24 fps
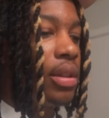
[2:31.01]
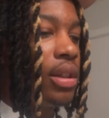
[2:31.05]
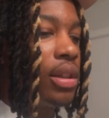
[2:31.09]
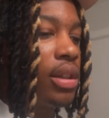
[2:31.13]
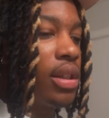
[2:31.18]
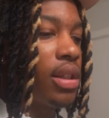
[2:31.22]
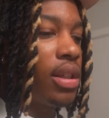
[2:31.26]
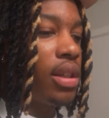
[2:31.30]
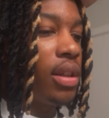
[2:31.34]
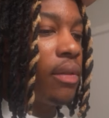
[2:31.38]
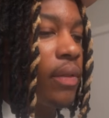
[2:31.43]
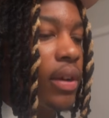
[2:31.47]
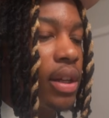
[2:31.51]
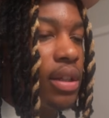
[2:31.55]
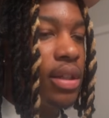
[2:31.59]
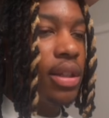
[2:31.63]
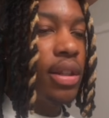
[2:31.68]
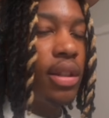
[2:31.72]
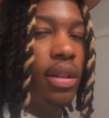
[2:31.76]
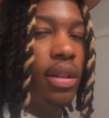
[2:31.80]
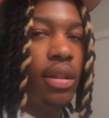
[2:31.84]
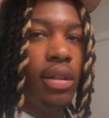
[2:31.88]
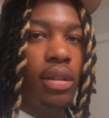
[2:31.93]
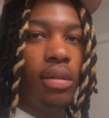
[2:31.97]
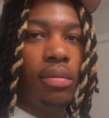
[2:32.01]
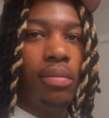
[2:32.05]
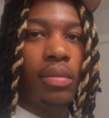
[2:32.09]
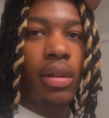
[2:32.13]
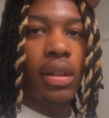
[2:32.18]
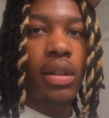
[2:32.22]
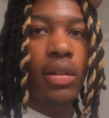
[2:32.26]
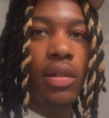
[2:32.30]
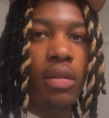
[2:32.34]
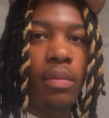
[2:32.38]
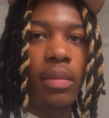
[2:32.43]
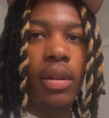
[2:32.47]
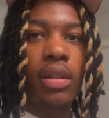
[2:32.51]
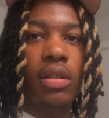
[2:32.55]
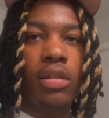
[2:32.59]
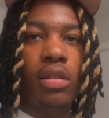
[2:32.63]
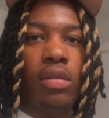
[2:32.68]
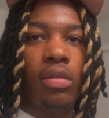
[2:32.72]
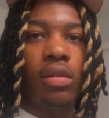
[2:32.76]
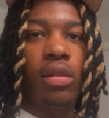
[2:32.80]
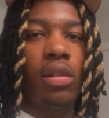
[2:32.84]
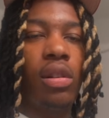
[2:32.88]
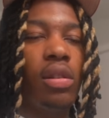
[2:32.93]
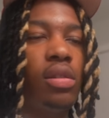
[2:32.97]
because if I tell him that somebody
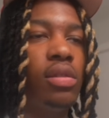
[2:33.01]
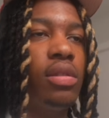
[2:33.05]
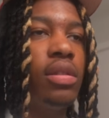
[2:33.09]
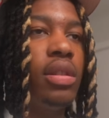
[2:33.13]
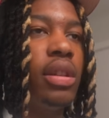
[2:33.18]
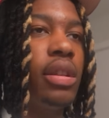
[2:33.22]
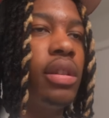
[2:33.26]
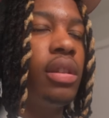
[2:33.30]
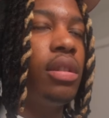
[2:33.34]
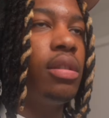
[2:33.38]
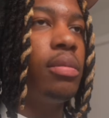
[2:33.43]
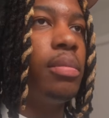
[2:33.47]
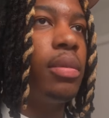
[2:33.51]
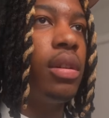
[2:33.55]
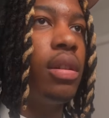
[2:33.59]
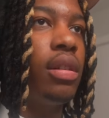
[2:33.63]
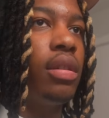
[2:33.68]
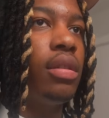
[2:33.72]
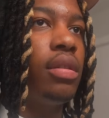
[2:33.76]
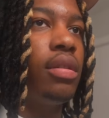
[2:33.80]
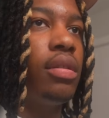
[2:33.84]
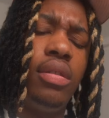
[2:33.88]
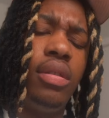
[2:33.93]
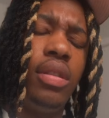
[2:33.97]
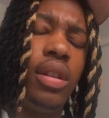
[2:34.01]
stole the Kozy chain, he's gonna be like,